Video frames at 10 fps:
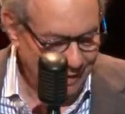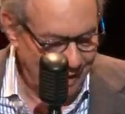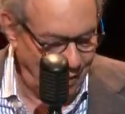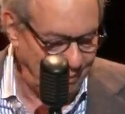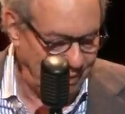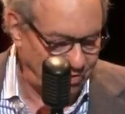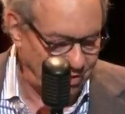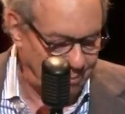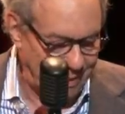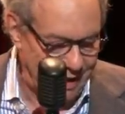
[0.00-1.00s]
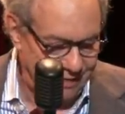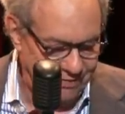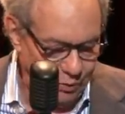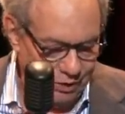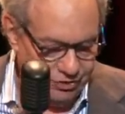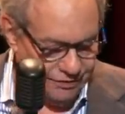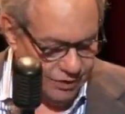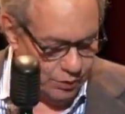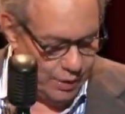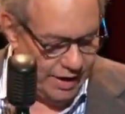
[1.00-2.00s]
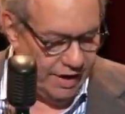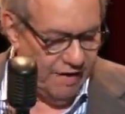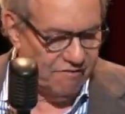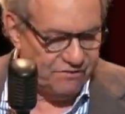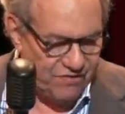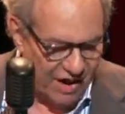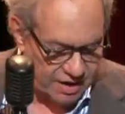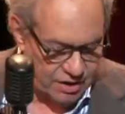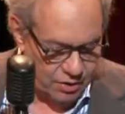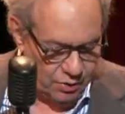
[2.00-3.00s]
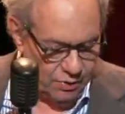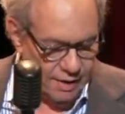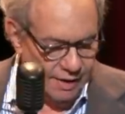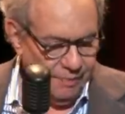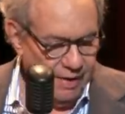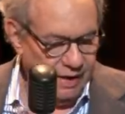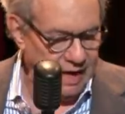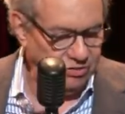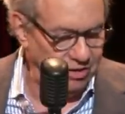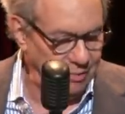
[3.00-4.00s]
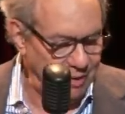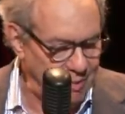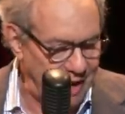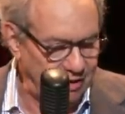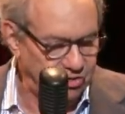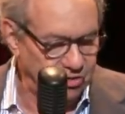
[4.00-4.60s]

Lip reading: It wouldn't be so bad if it wasn't for the wind. Fuck you. It gets to be minus